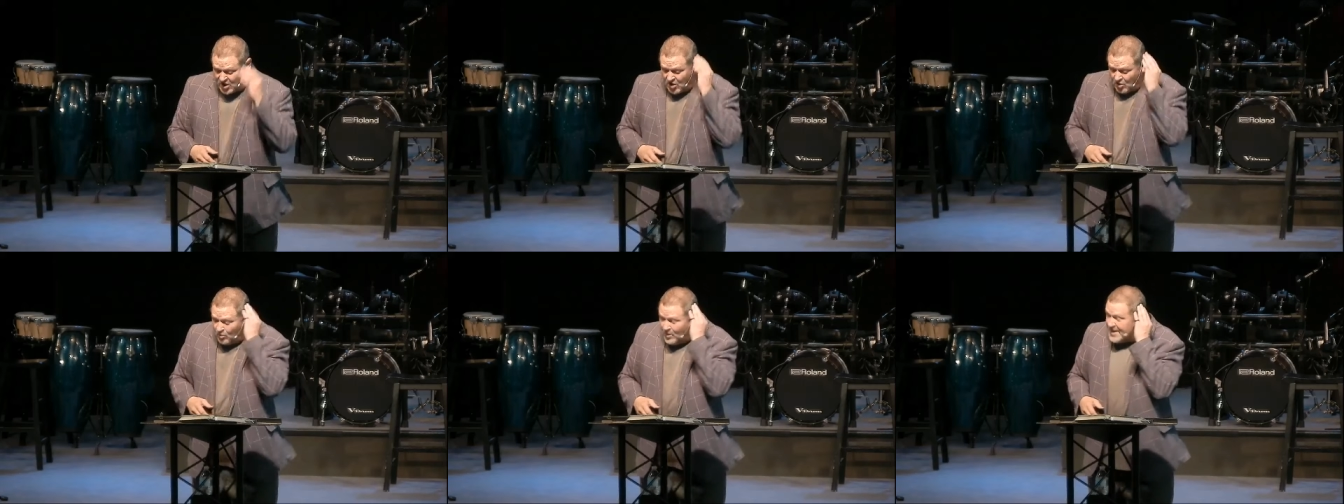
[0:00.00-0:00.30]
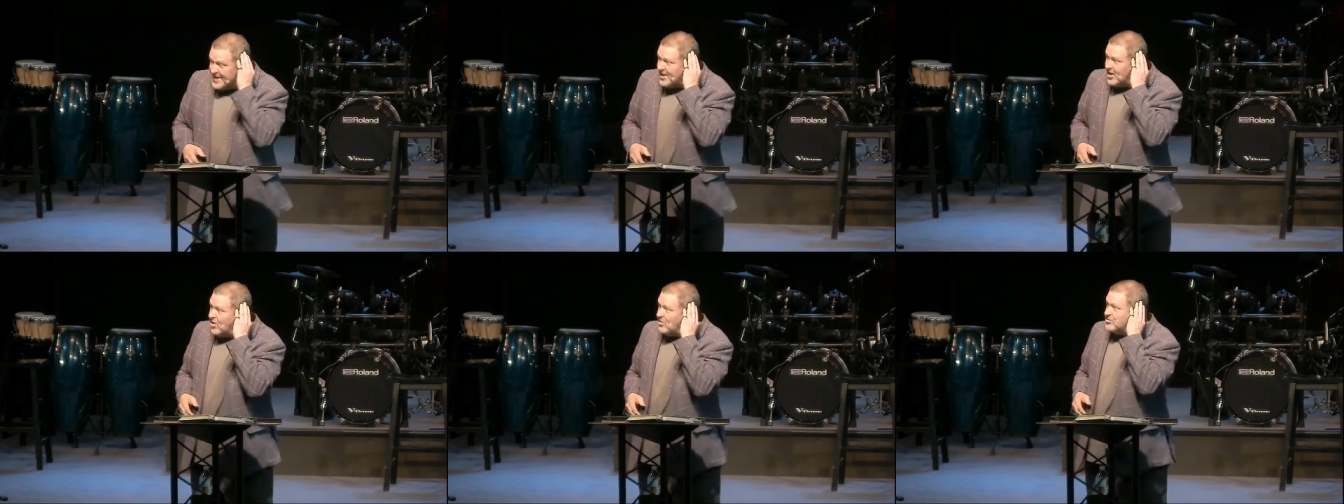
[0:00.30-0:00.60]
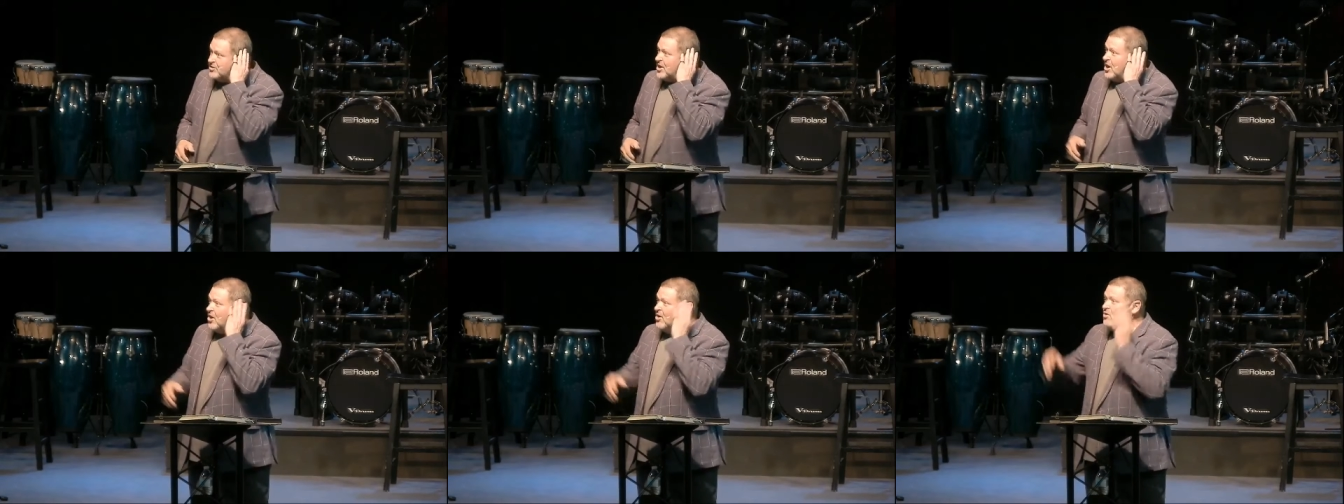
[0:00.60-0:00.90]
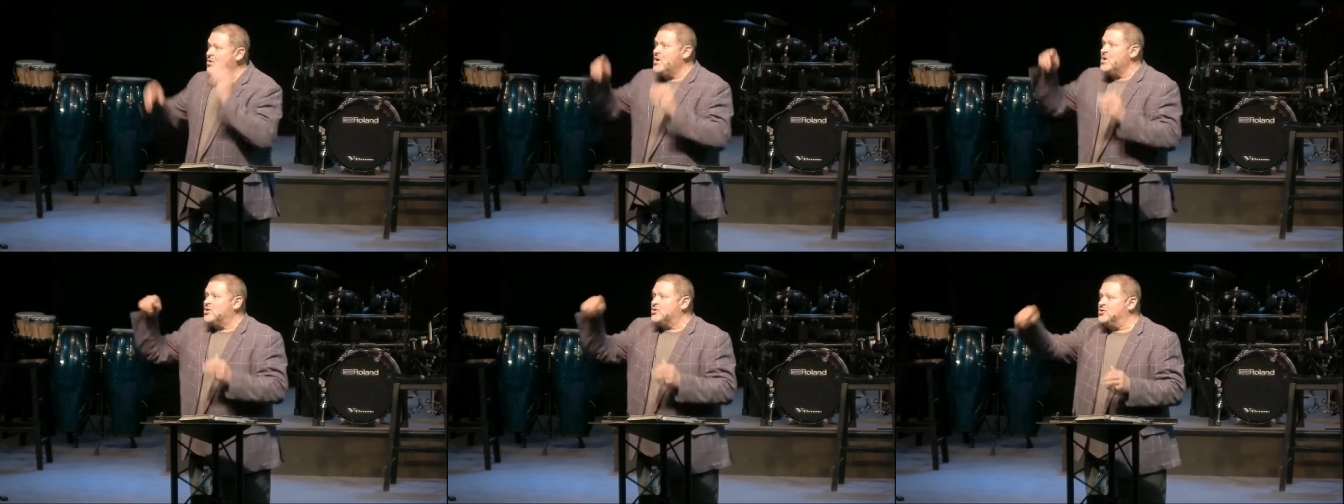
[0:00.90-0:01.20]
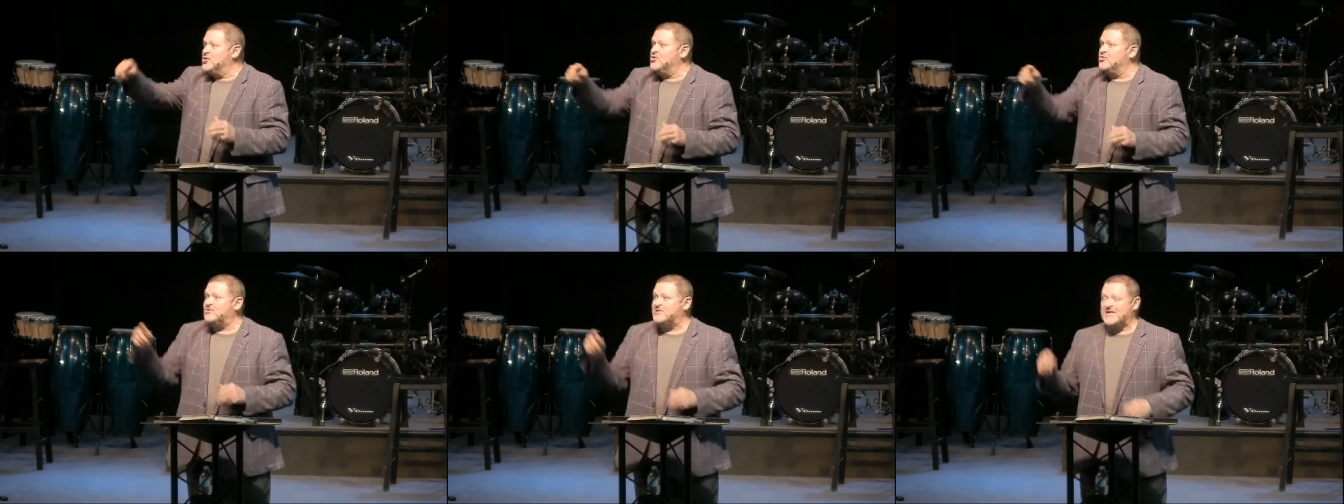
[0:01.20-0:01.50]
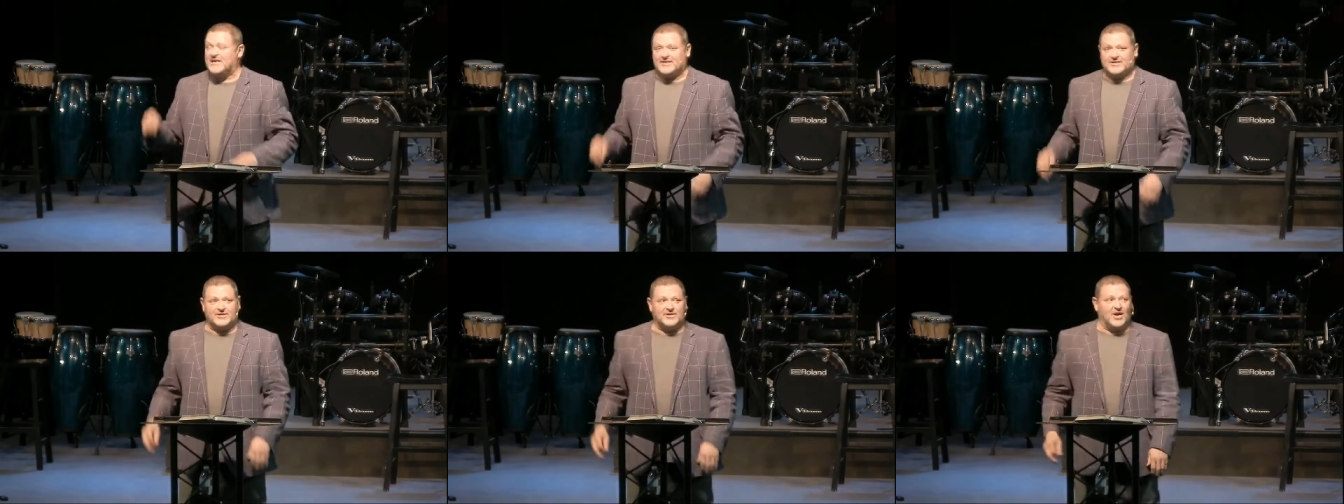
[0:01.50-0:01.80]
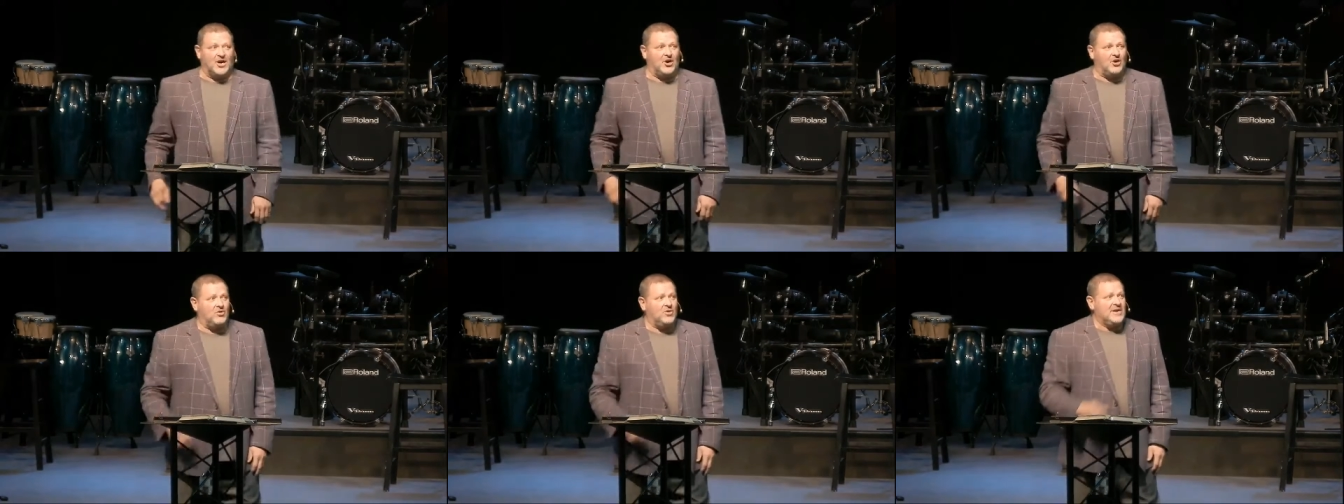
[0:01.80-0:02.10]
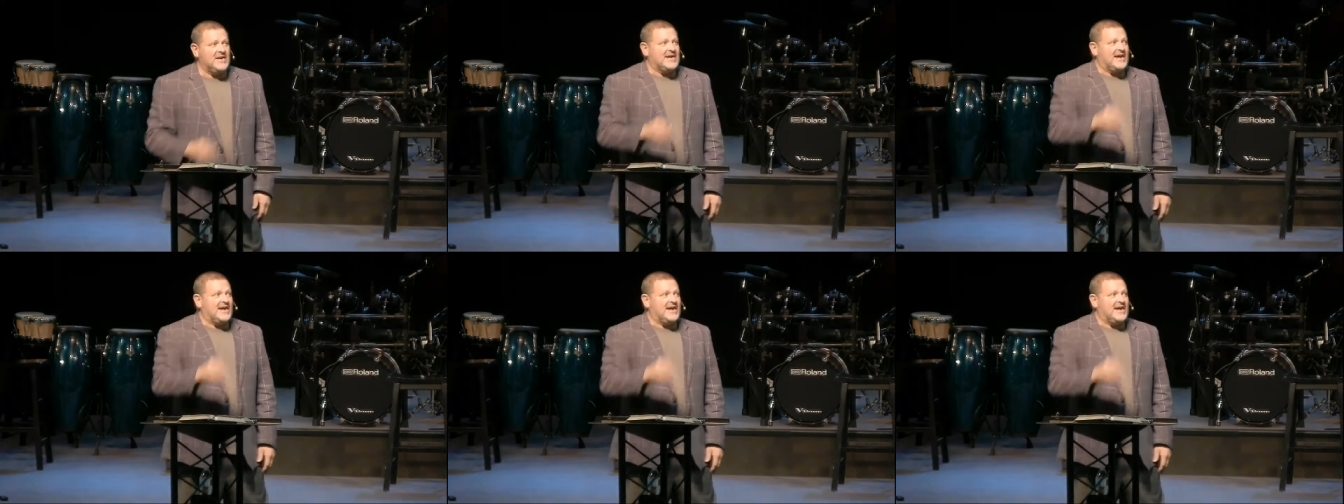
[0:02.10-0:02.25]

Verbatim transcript: We don't know. Luke didn't know,